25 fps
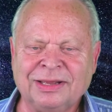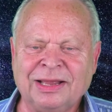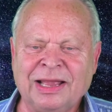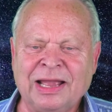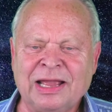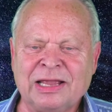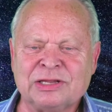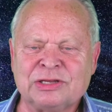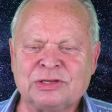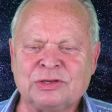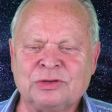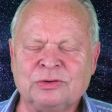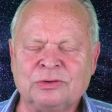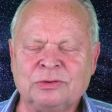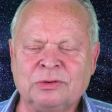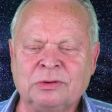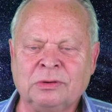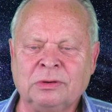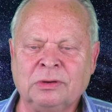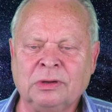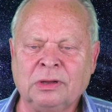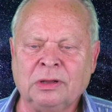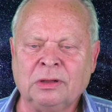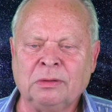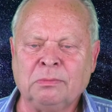has
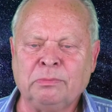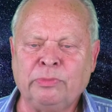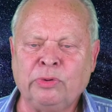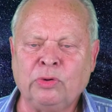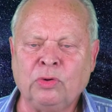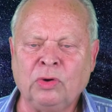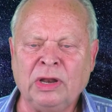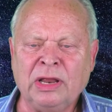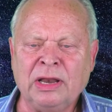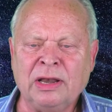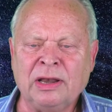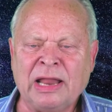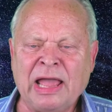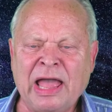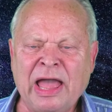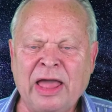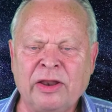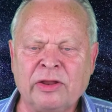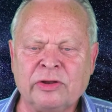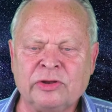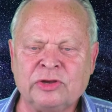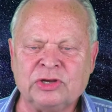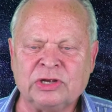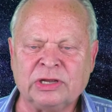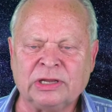to pull in
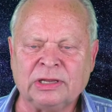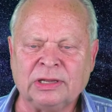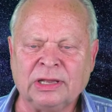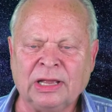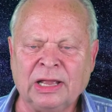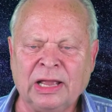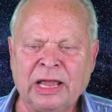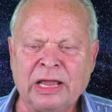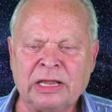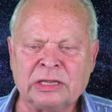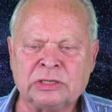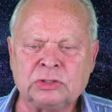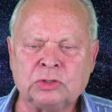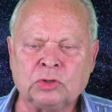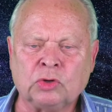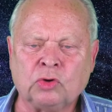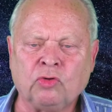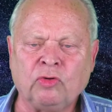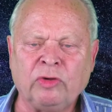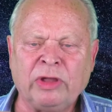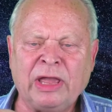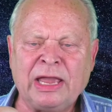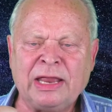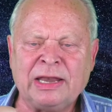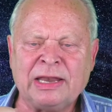energy, has to
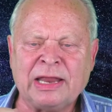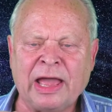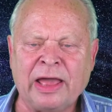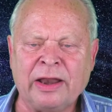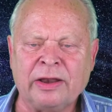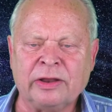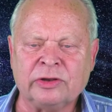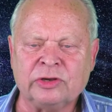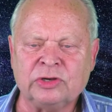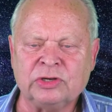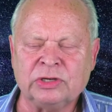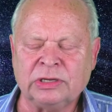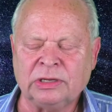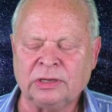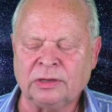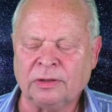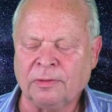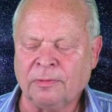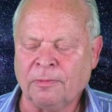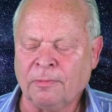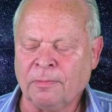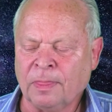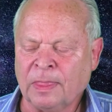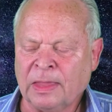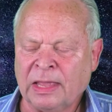create energy,
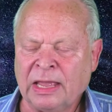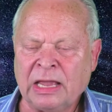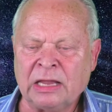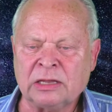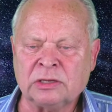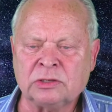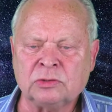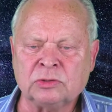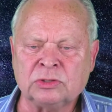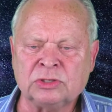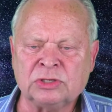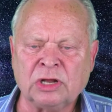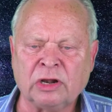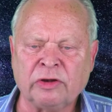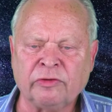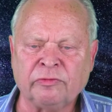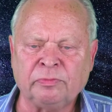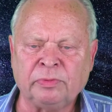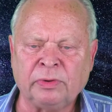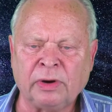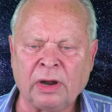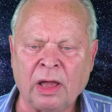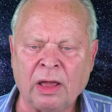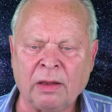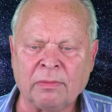has to
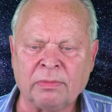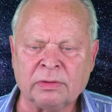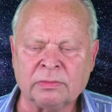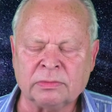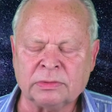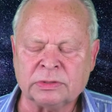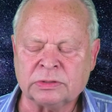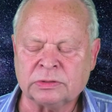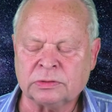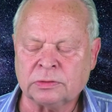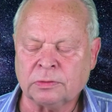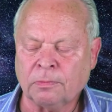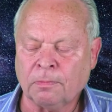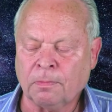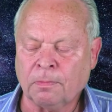solve problems.